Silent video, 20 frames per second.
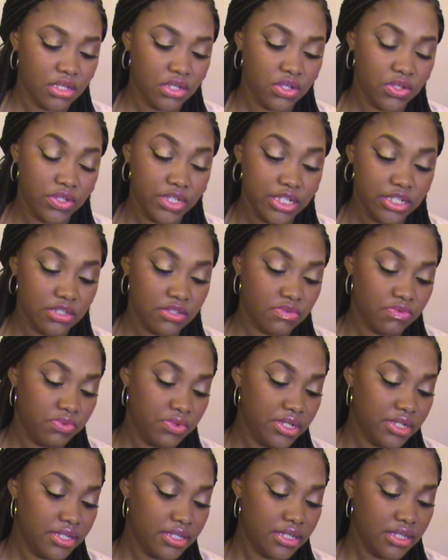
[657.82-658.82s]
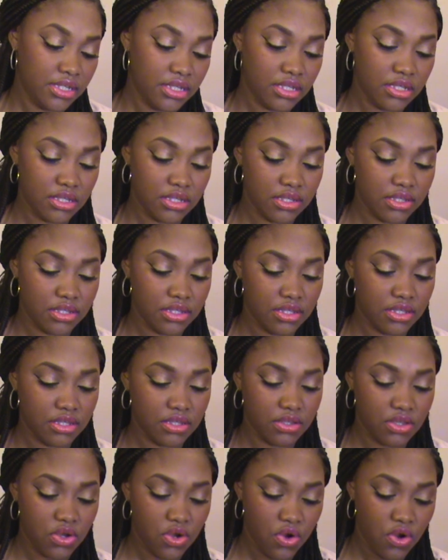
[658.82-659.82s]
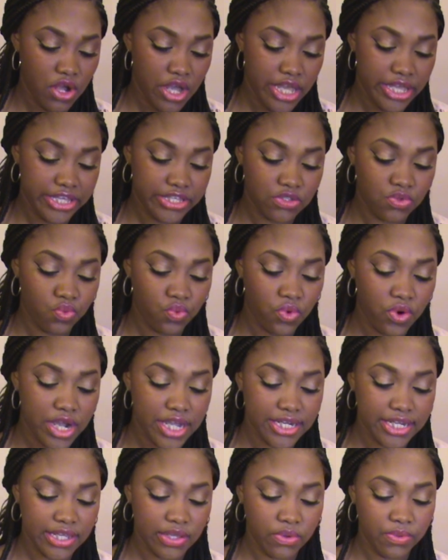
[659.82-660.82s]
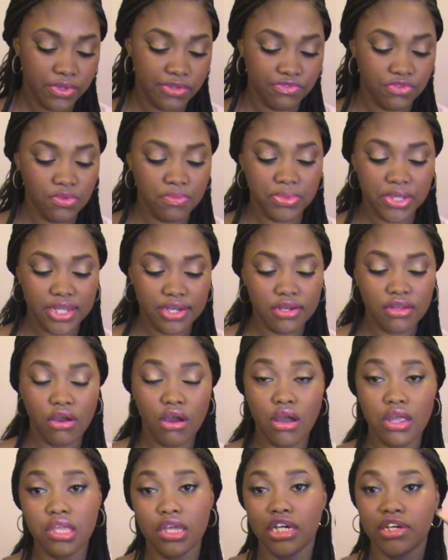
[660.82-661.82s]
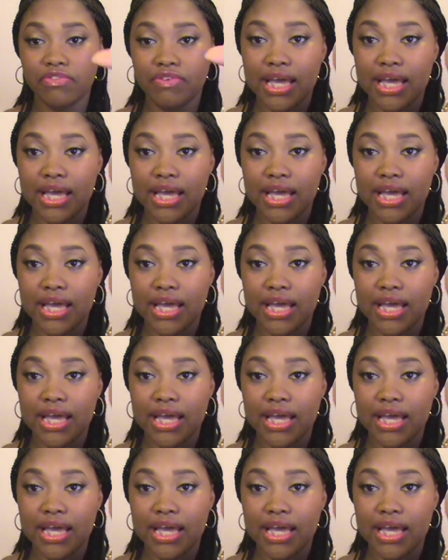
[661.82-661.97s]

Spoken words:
Oh, it is really, it's one that if you put it on your